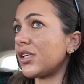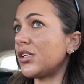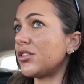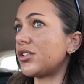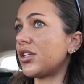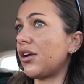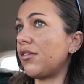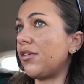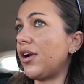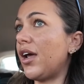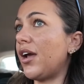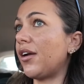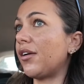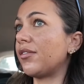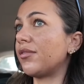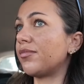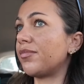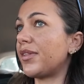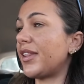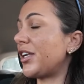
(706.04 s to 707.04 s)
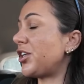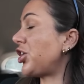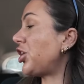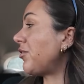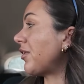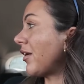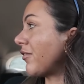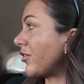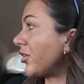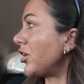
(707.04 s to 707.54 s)
so low? But then
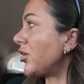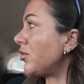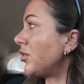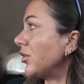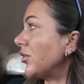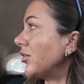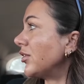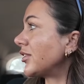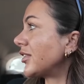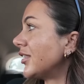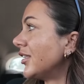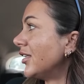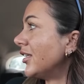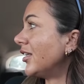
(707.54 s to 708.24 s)
you never knew yours.